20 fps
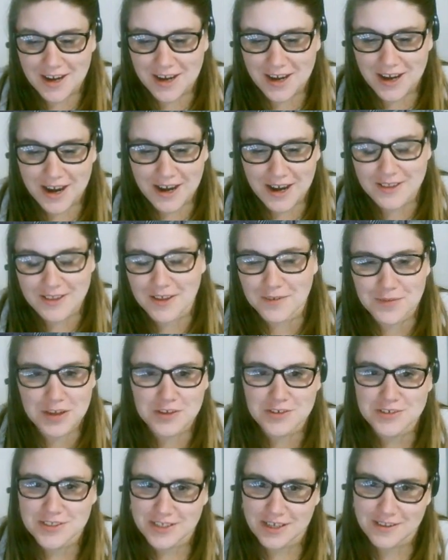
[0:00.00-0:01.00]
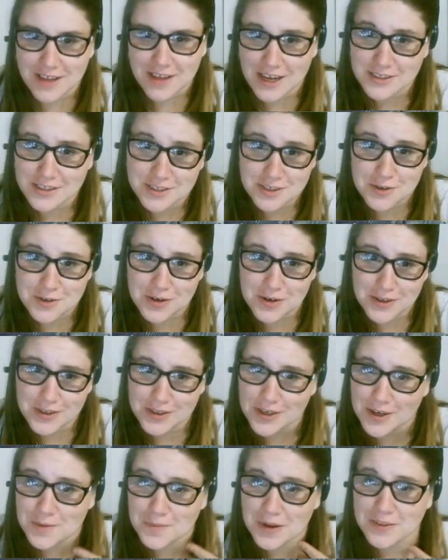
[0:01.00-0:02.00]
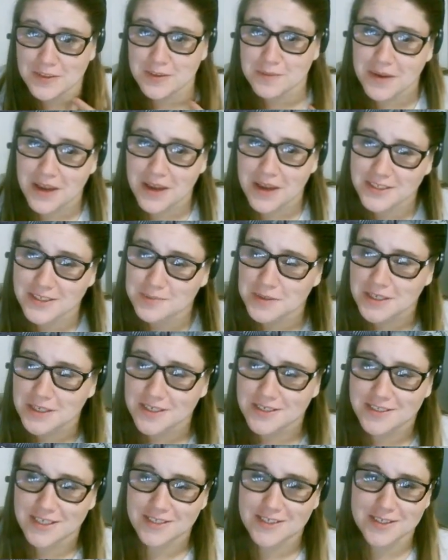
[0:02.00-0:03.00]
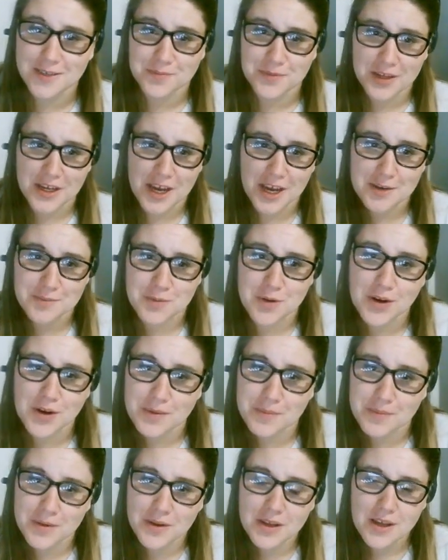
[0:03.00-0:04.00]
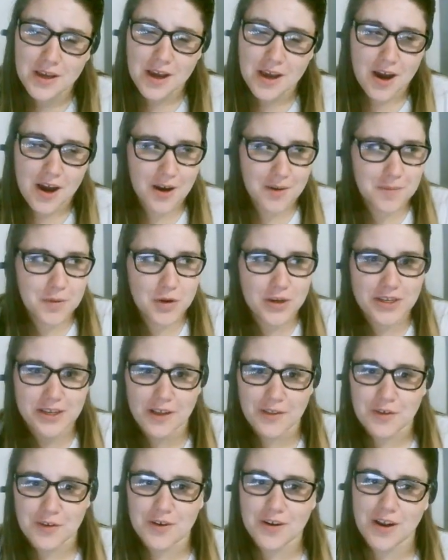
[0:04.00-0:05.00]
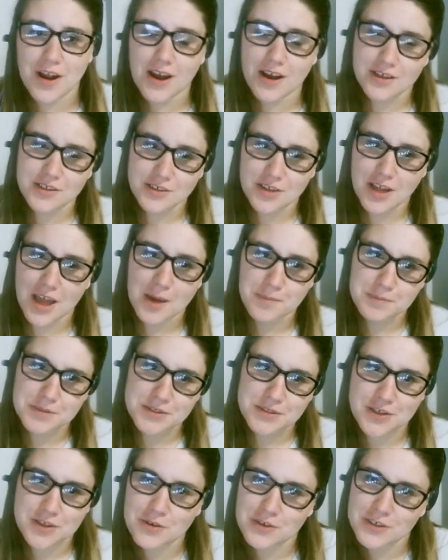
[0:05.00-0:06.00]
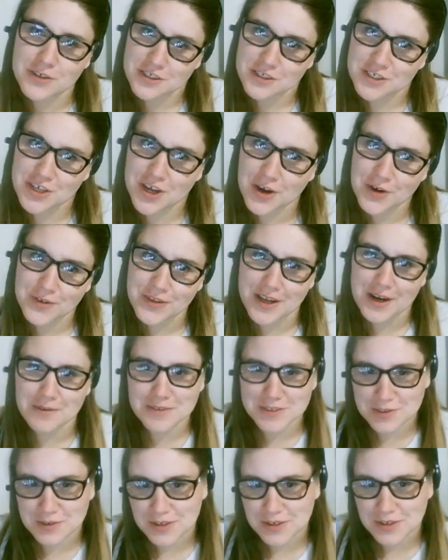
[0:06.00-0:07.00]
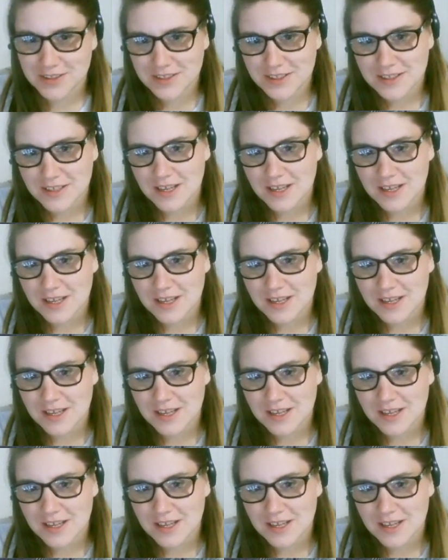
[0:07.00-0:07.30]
I love that you said that too earlier about the mask because that's something I brought up on another episode on a show that I was on.